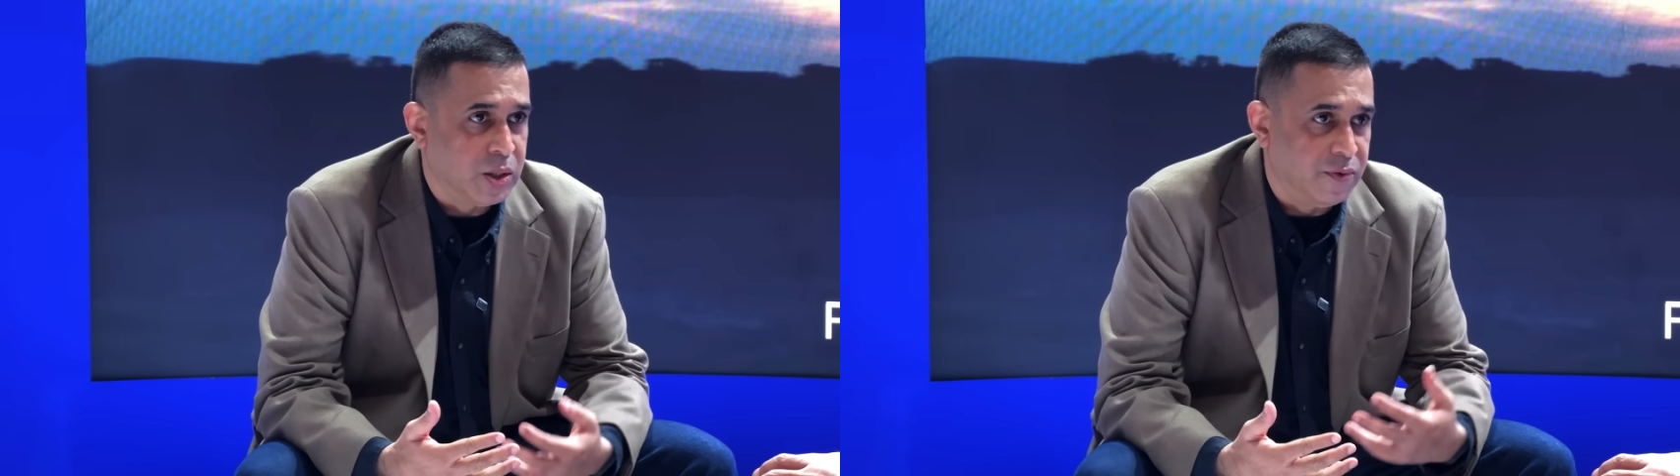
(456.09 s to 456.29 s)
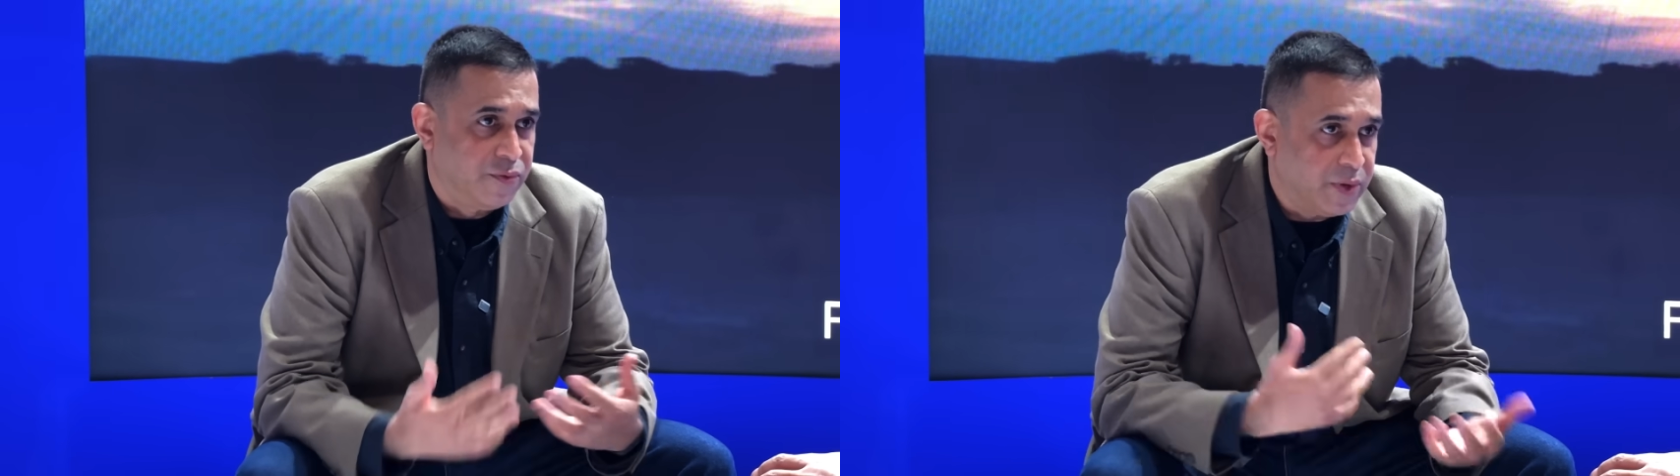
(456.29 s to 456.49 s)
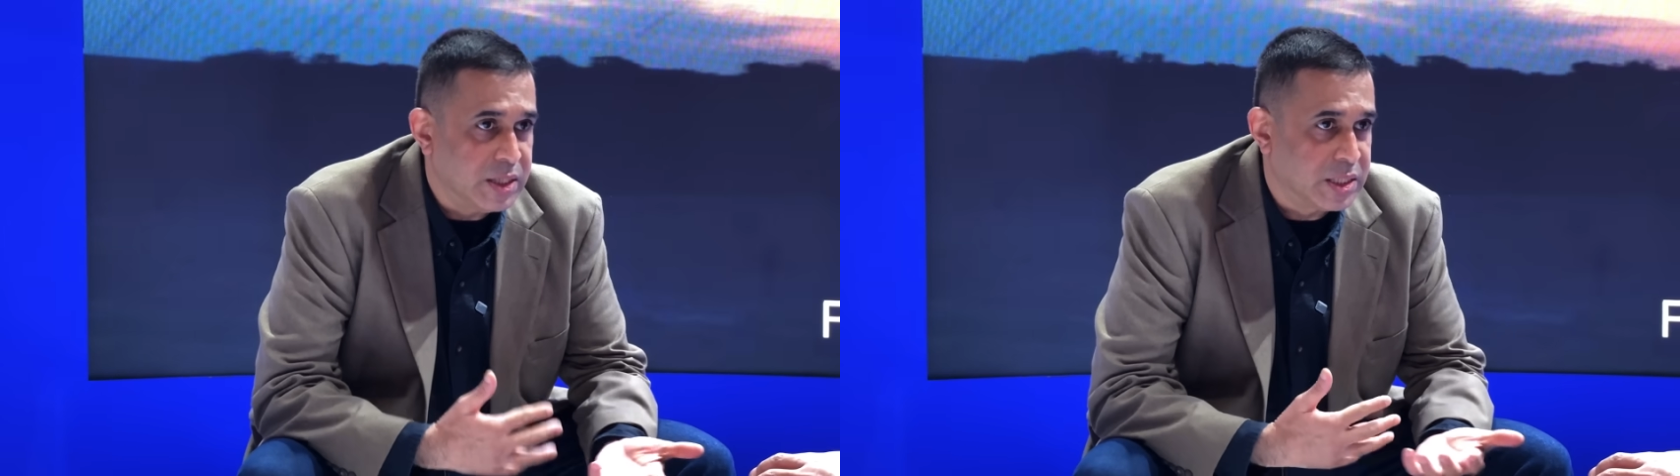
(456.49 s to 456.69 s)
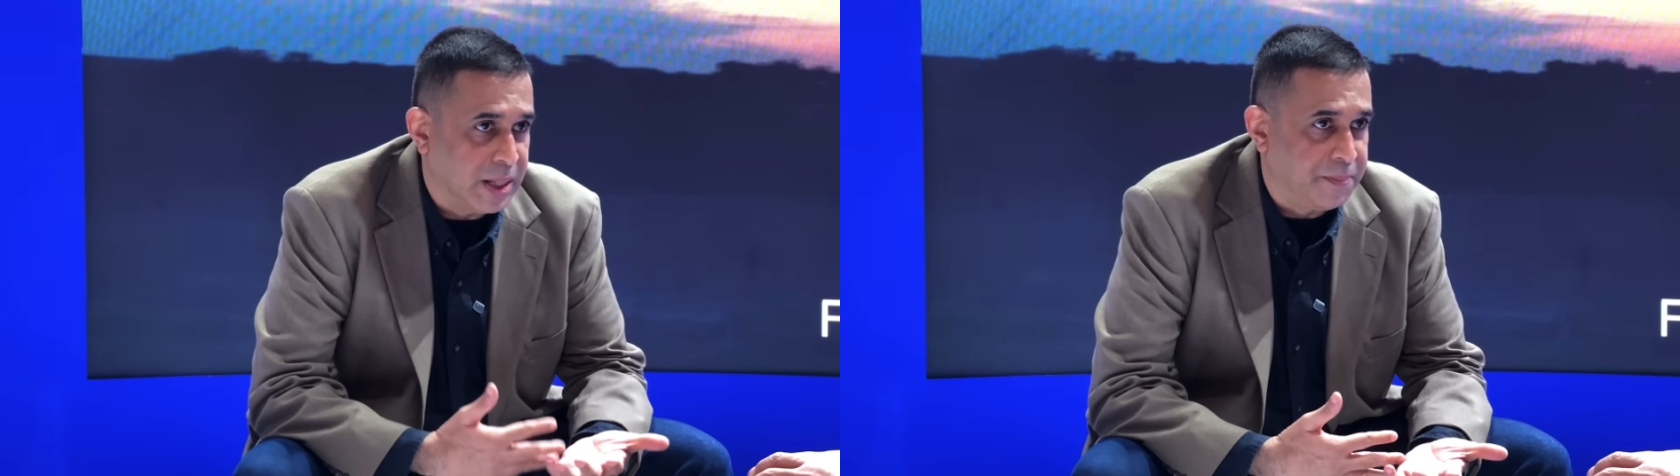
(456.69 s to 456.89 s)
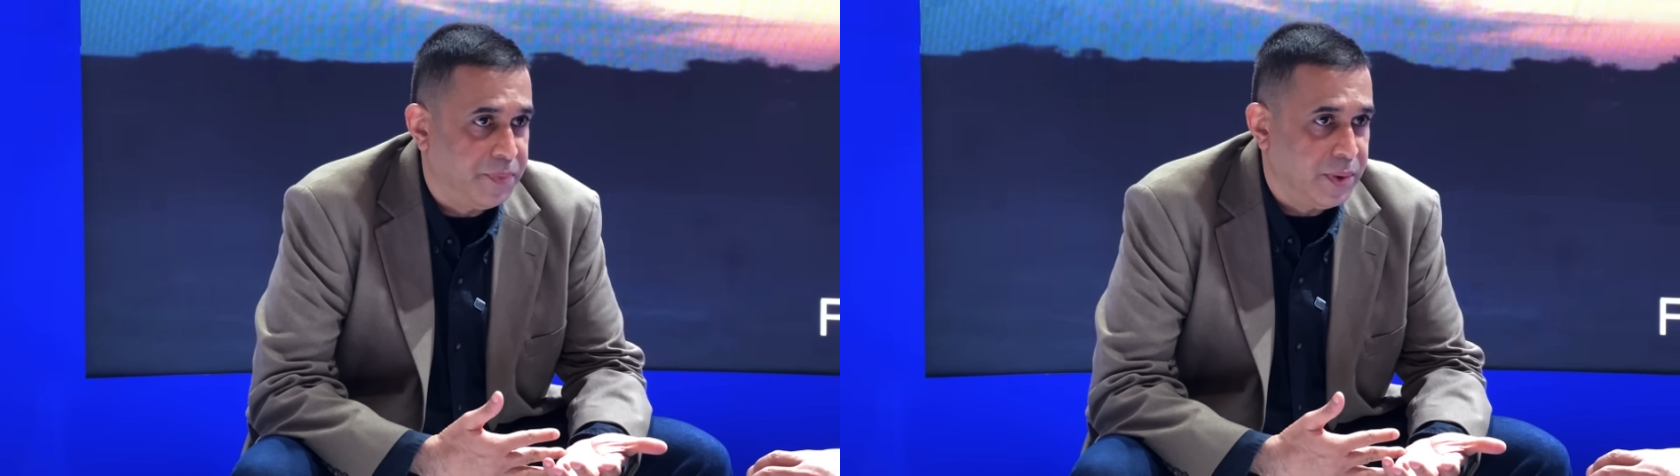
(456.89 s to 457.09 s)
So the first
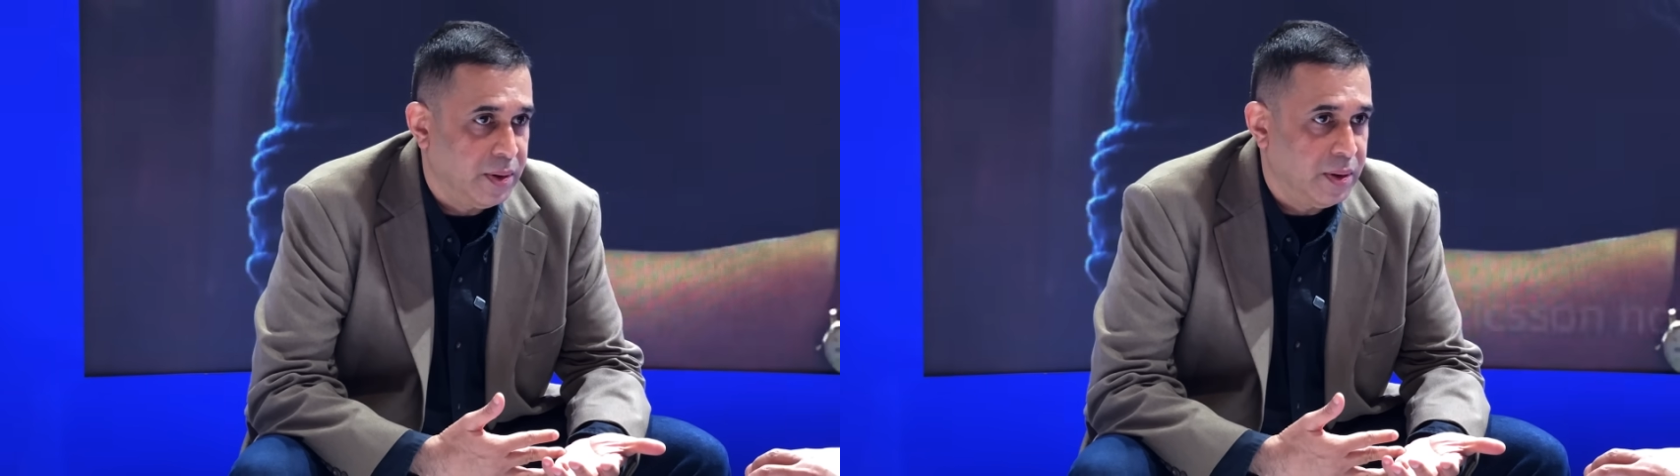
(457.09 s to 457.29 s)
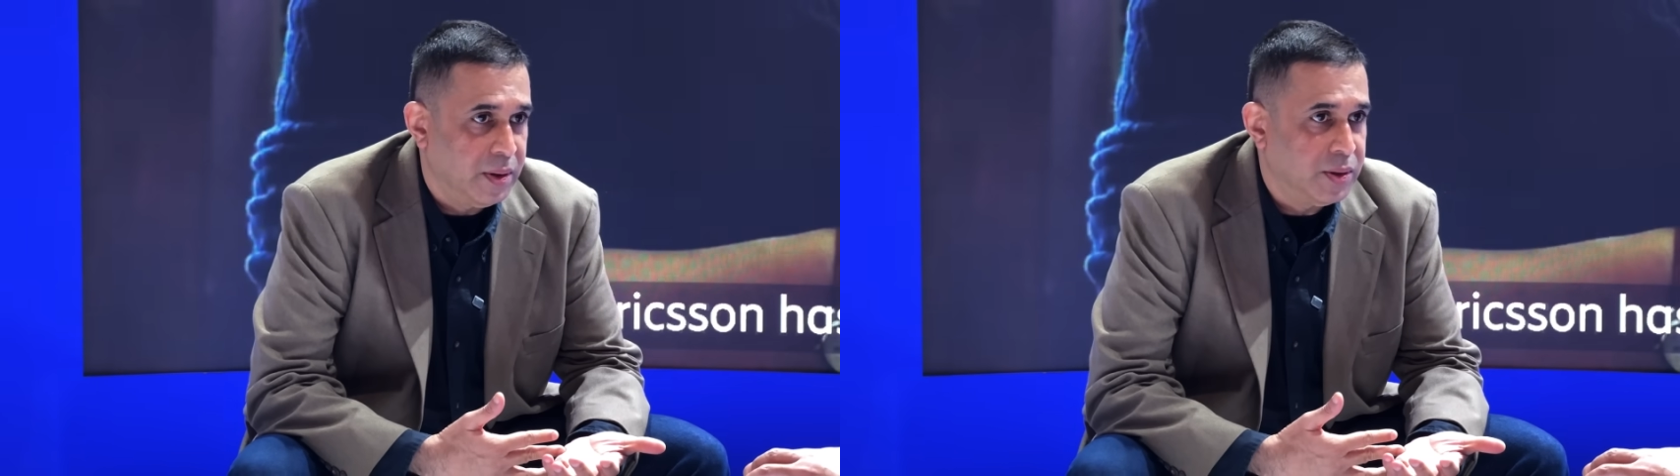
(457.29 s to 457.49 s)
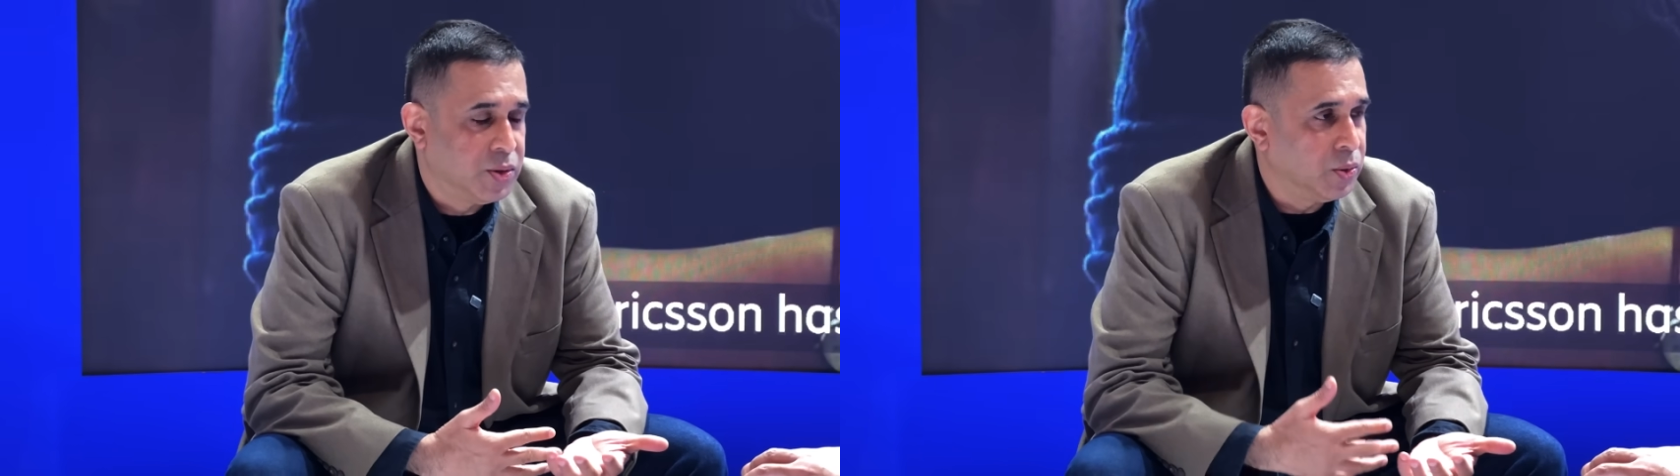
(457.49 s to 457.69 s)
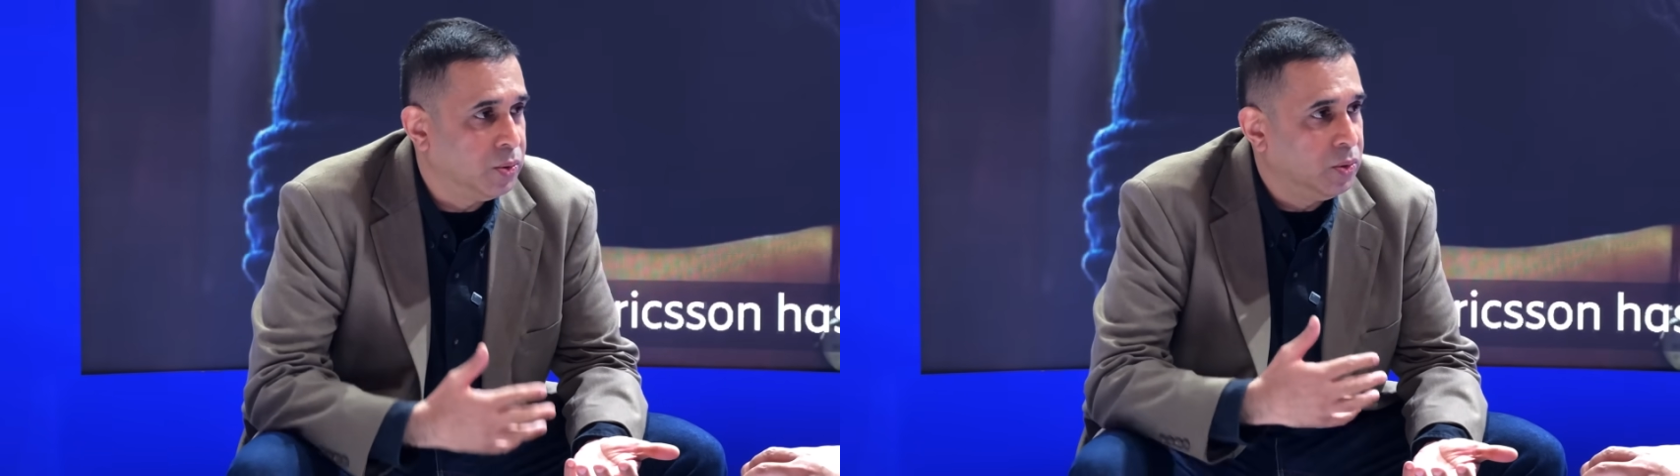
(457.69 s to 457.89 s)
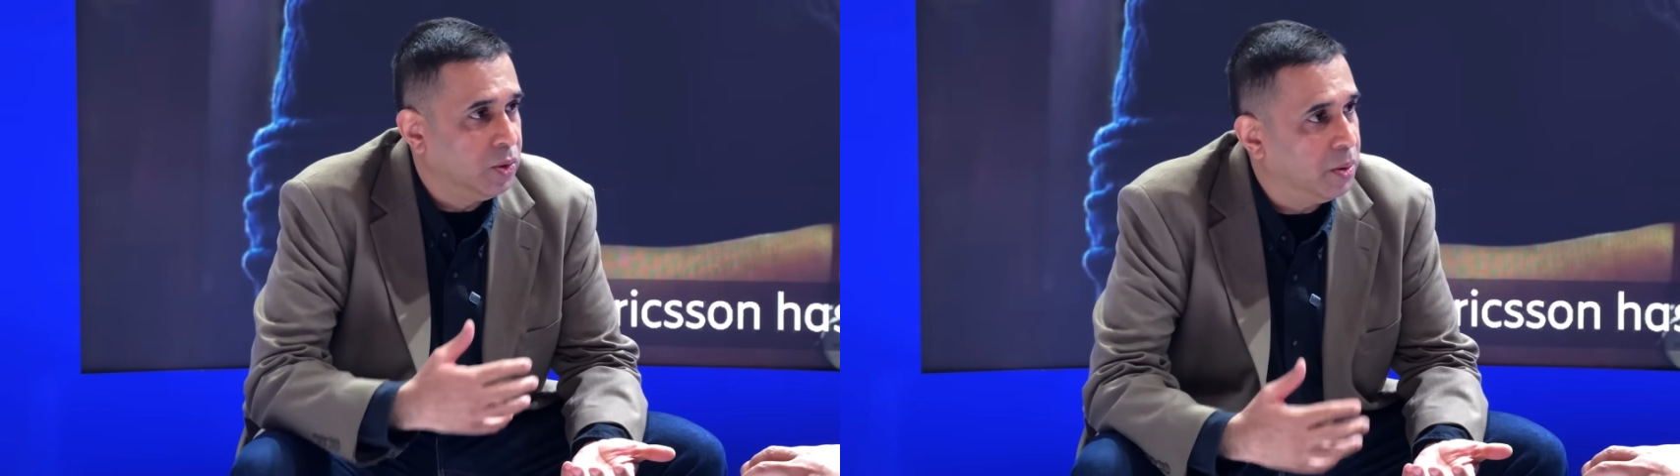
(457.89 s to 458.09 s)
step
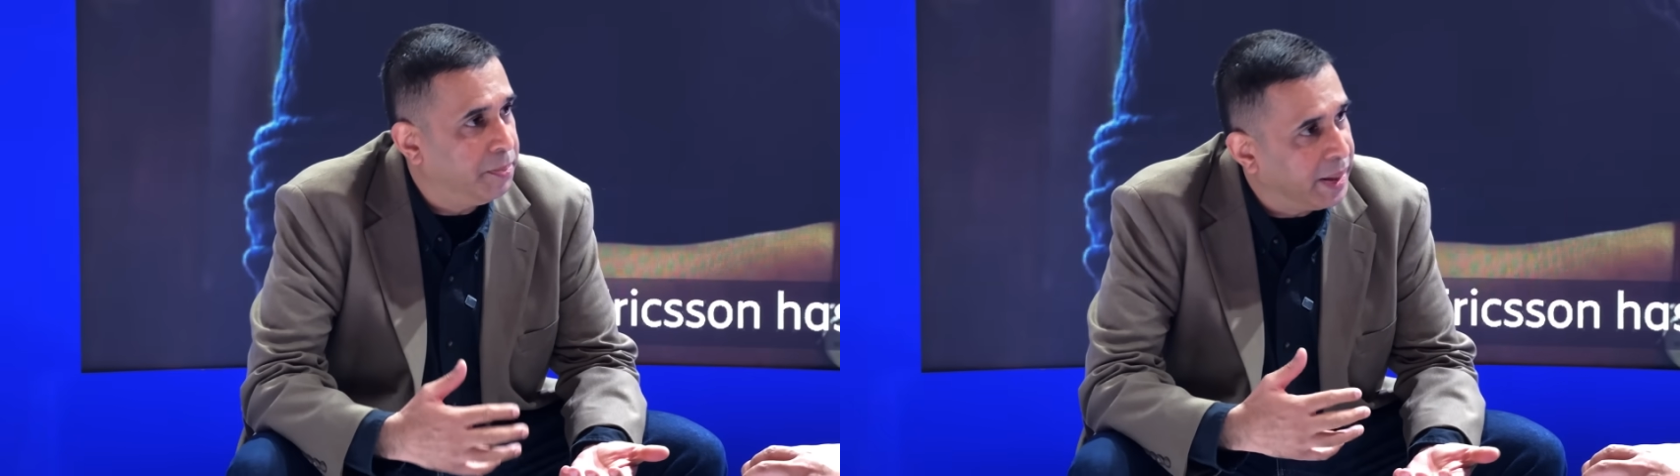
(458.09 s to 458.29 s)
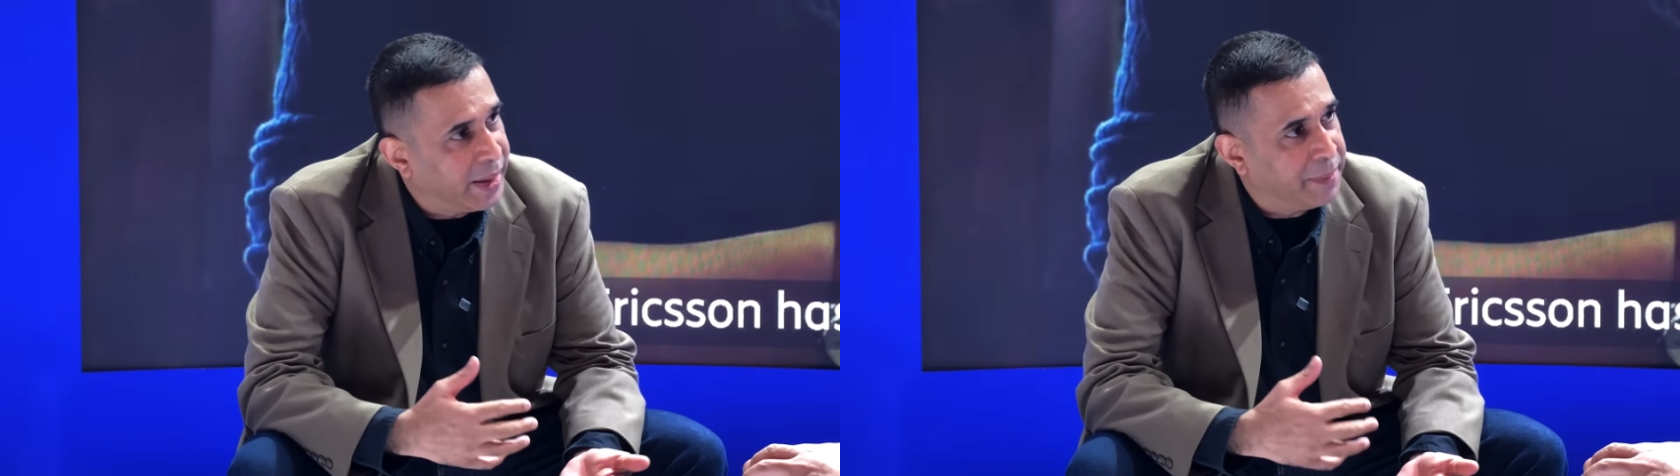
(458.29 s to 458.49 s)
to being